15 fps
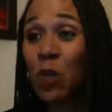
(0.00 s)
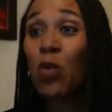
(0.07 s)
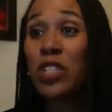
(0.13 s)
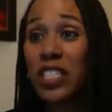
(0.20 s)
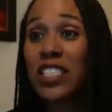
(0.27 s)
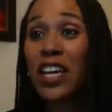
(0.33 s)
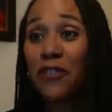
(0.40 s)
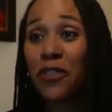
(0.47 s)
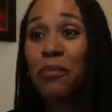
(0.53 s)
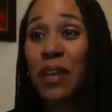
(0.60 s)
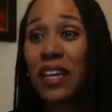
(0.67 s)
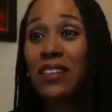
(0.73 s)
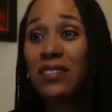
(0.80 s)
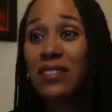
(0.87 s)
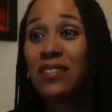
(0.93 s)
Someone did that
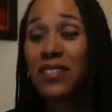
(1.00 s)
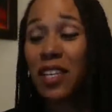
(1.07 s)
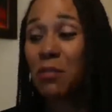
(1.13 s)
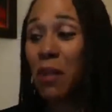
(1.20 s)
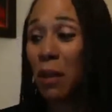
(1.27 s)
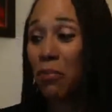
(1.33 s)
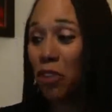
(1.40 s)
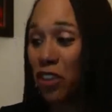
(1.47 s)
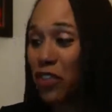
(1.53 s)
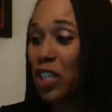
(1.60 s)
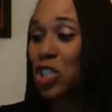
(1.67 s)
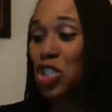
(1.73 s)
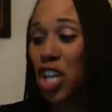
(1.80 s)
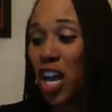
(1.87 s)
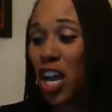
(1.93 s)
for me. That my
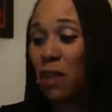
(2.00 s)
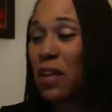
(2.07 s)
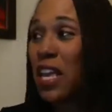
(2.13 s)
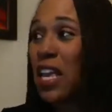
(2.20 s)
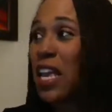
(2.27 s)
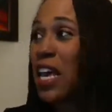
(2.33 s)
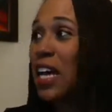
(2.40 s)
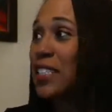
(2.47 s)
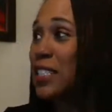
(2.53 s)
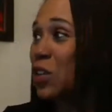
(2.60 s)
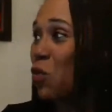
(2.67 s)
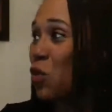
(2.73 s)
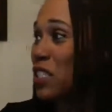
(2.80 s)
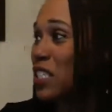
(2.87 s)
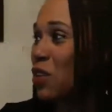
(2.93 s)
previous job,
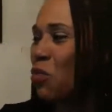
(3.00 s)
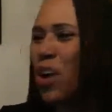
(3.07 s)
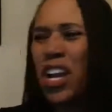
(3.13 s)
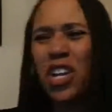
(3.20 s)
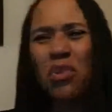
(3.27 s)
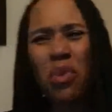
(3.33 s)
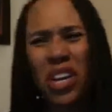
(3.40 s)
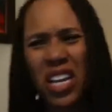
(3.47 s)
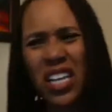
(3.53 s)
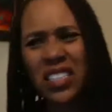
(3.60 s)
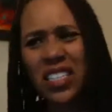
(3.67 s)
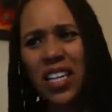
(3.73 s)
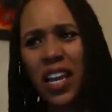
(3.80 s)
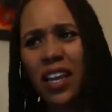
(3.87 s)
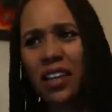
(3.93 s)
someone said, "Where do you want
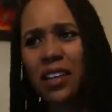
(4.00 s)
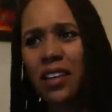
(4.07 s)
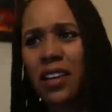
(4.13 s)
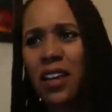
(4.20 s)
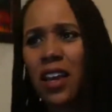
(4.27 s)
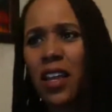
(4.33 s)
to eat today?"